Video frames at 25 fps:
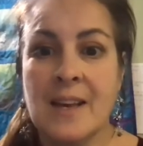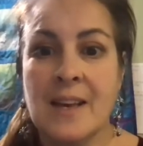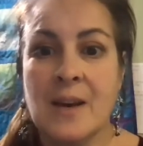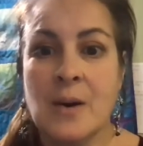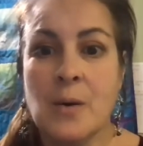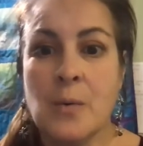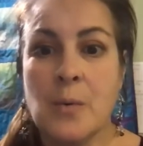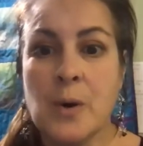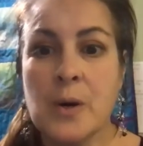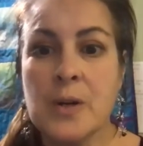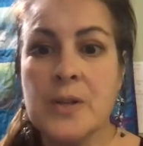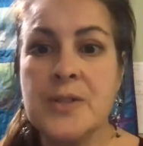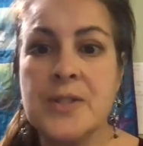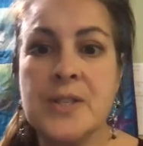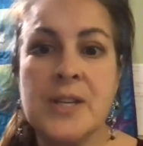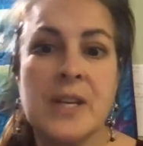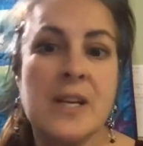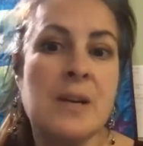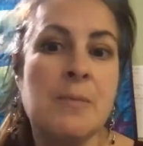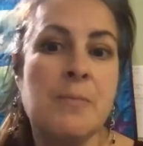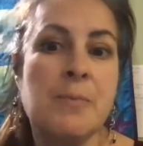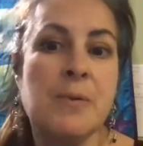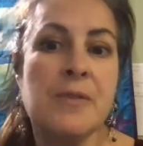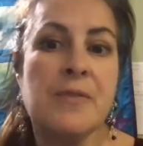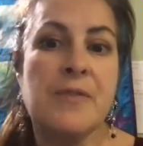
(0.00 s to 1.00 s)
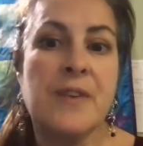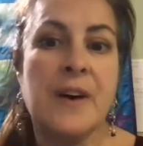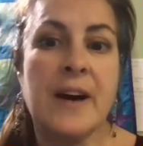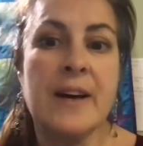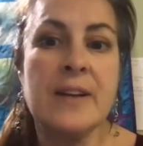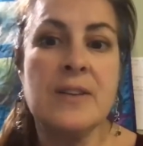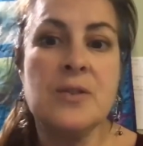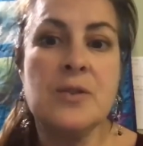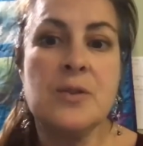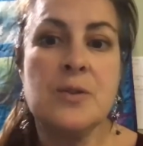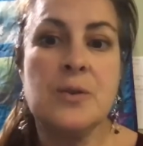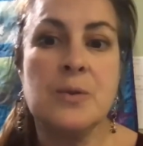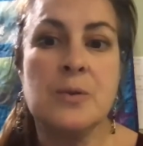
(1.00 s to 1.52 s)
Word study
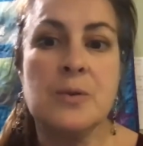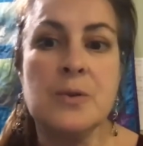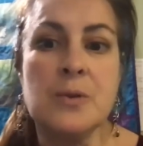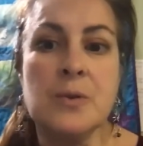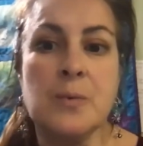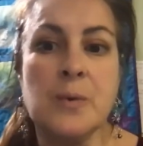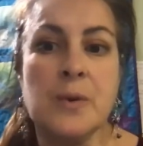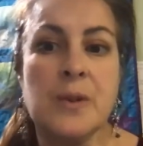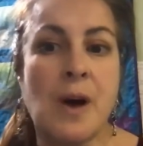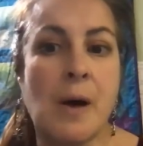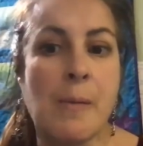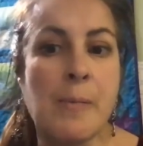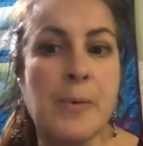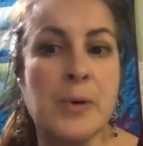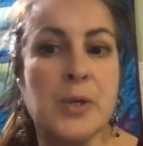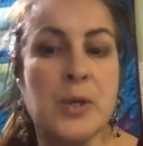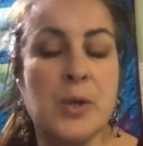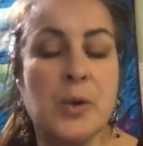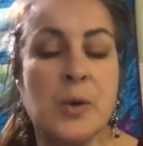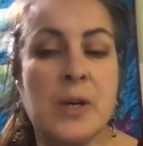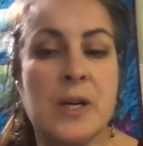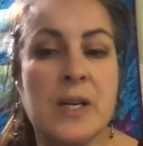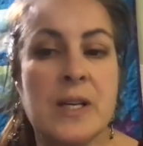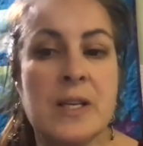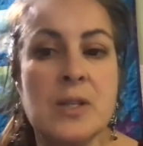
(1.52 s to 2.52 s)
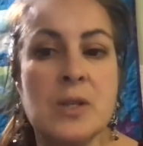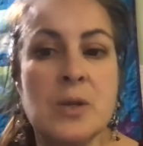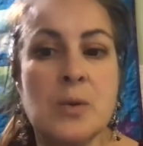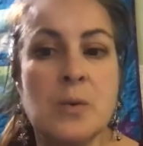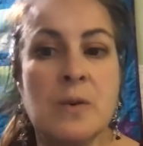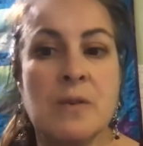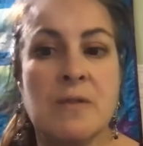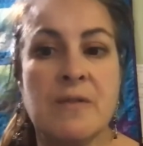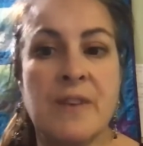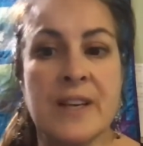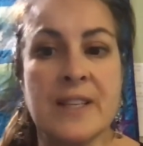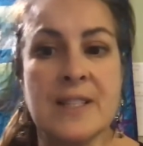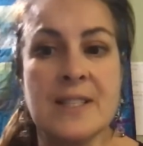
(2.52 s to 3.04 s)
provides students with opportunities to
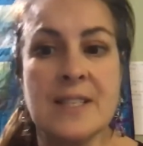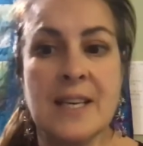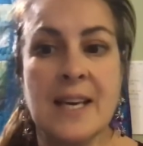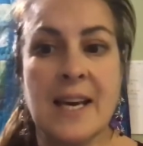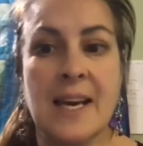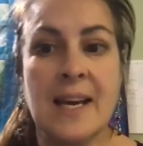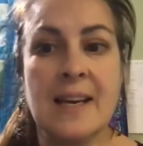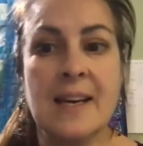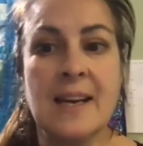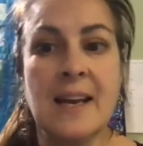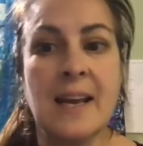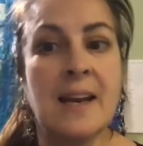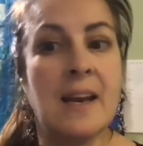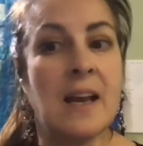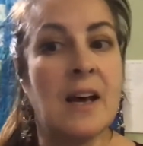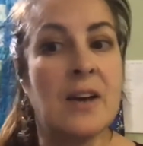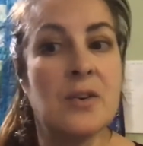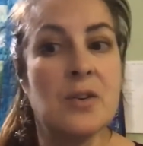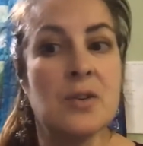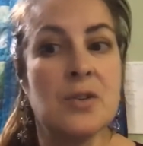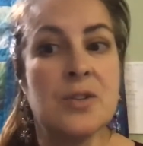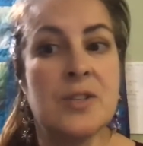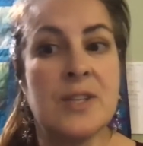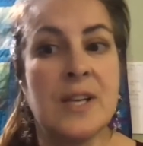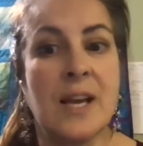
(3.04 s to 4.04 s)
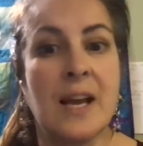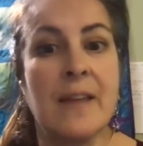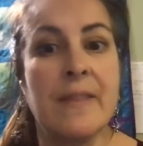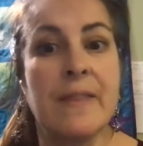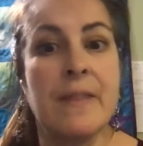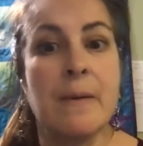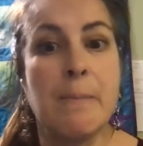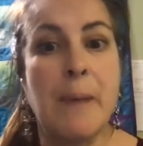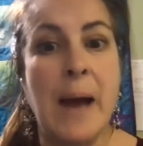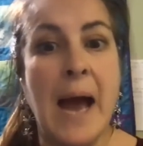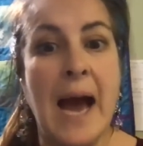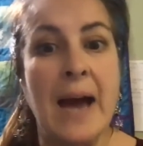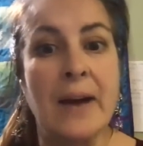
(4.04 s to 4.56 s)
investigate and understand the
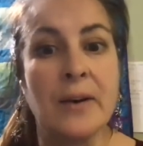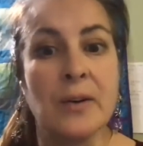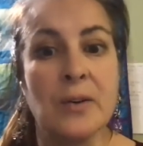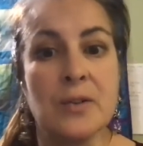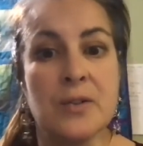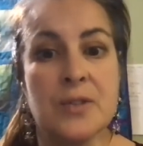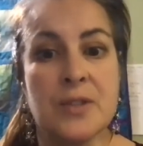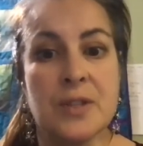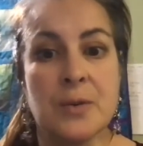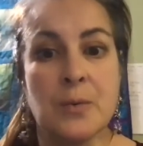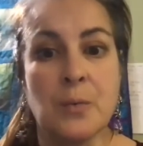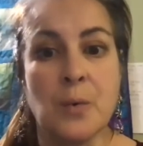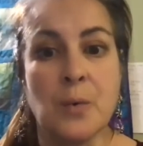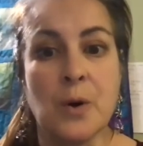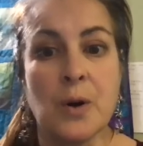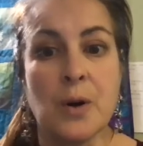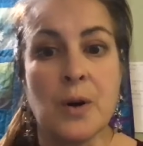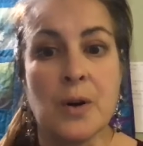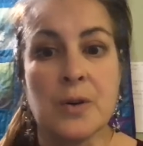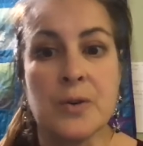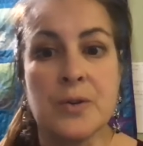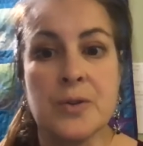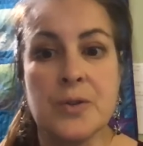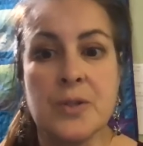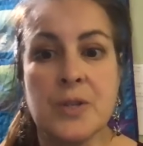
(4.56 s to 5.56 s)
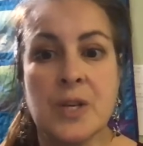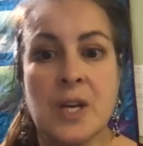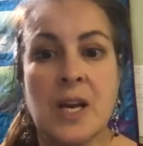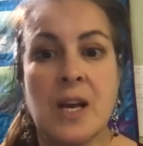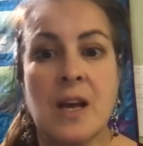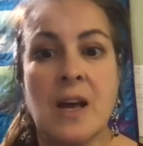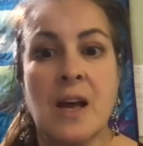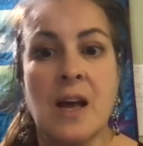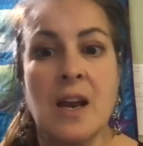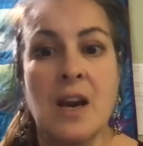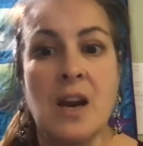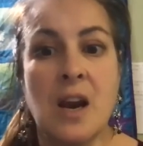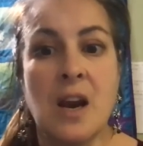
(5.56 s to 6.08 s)
patterns in words.
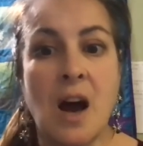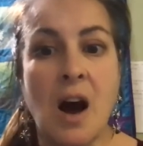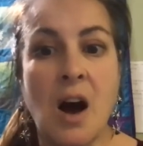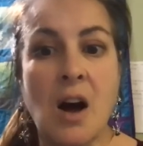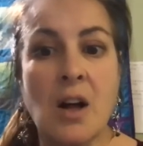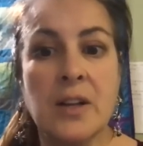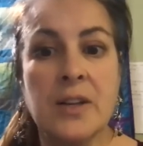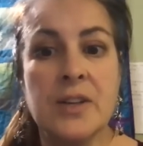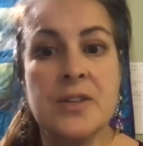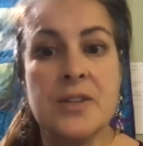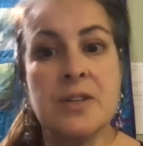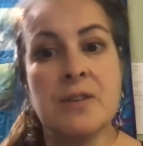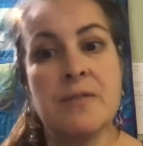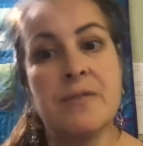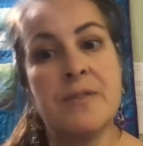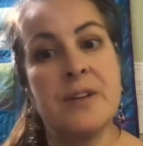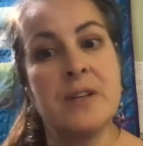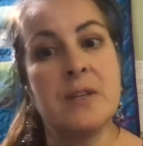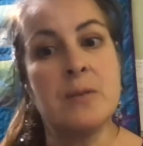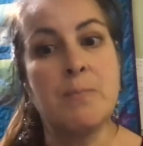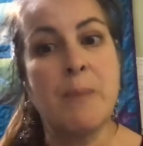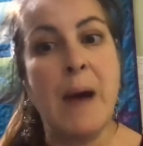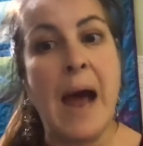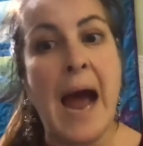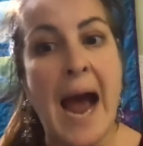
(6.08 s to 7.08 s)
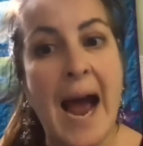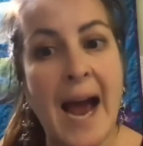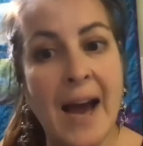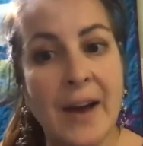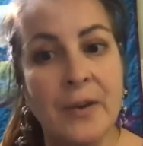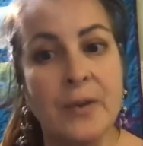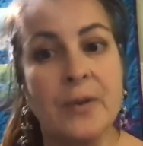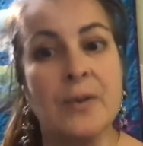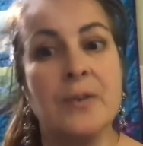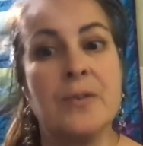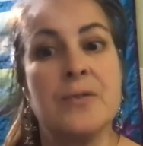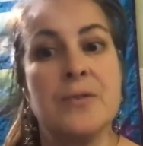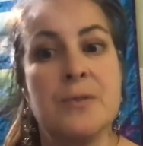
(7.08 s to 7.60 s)
Knowledge of these
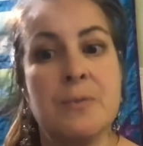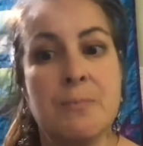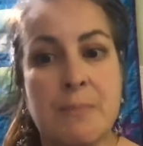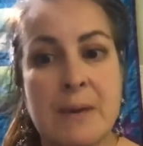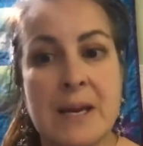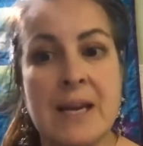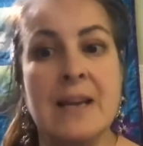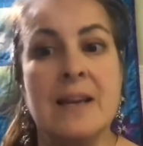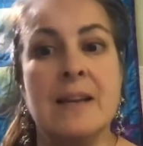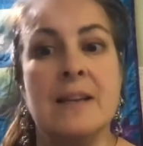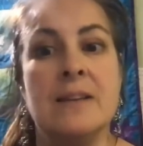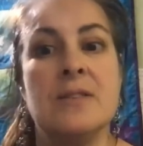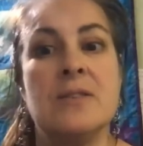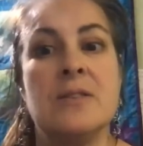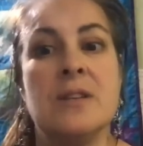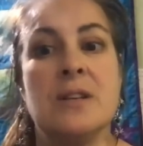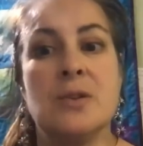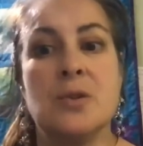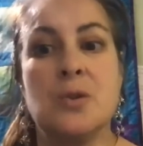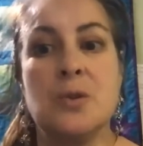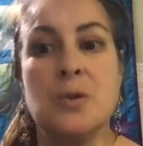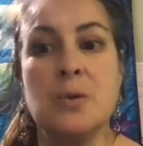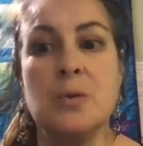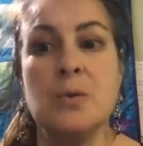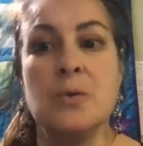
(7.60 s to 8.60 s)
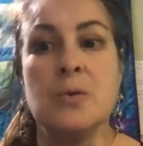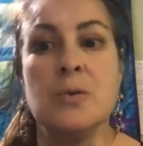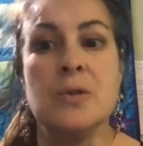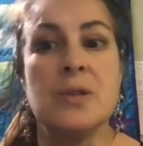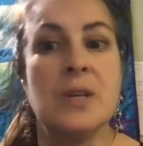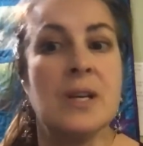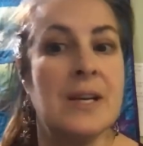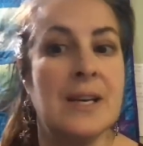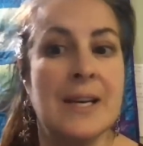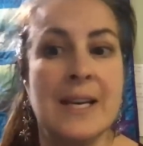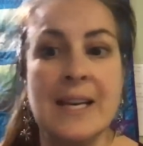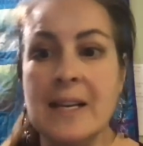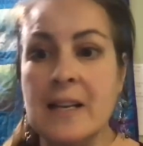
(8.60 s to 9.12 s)
patterns means that students
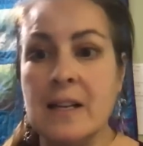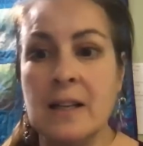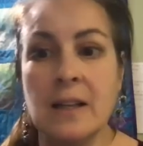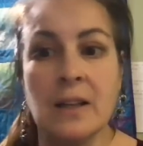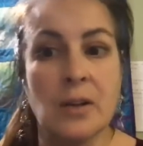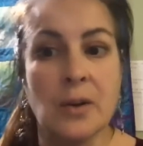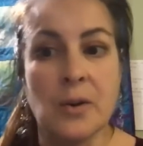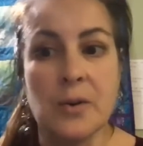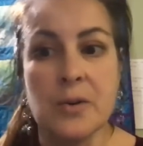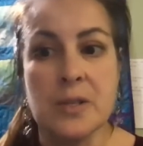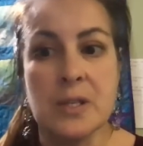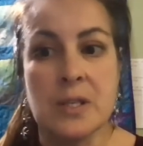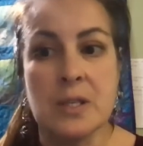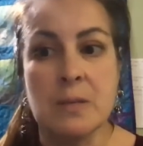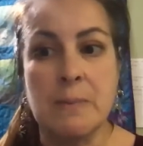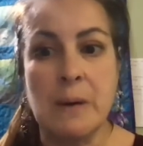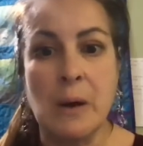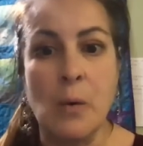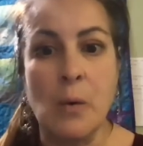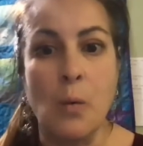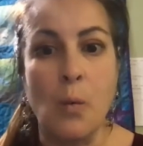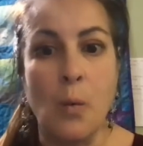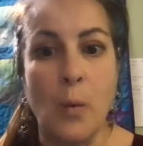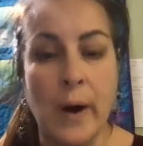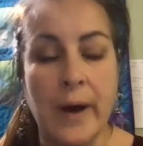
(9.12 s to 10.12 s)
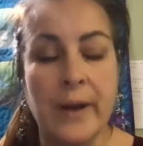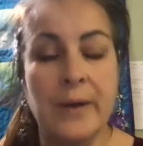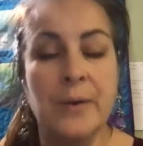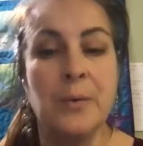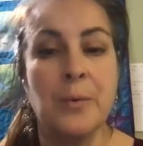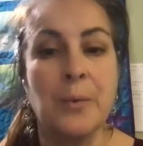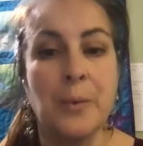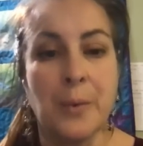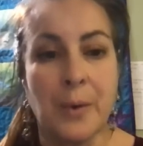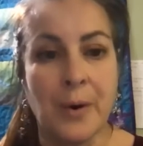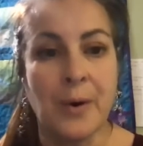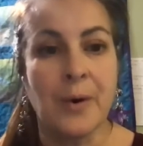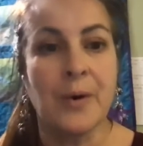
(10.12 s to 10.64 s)
needn't learn to spell one
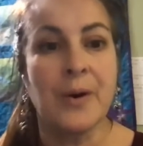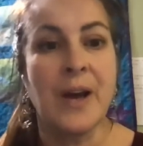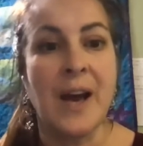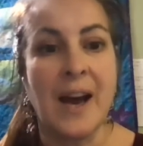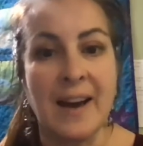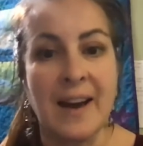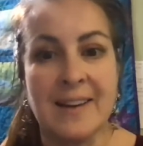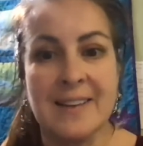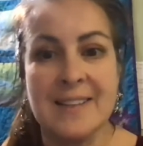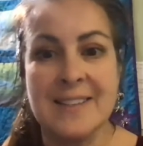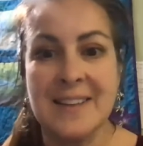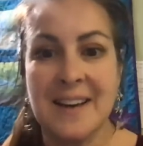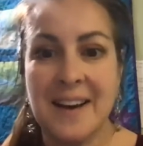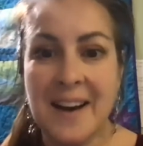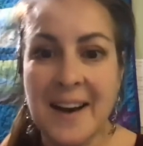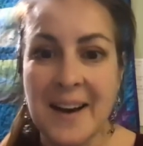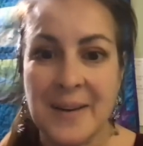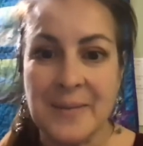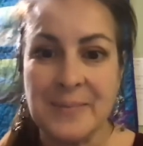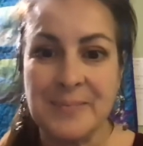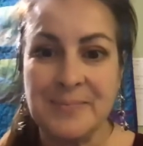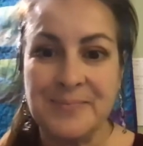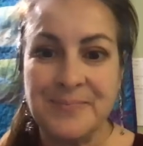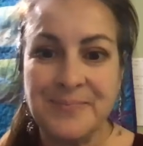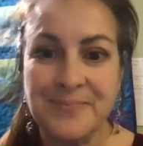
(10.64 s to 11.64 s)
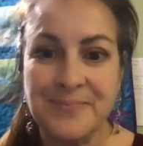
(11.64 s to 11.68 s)
word at a time.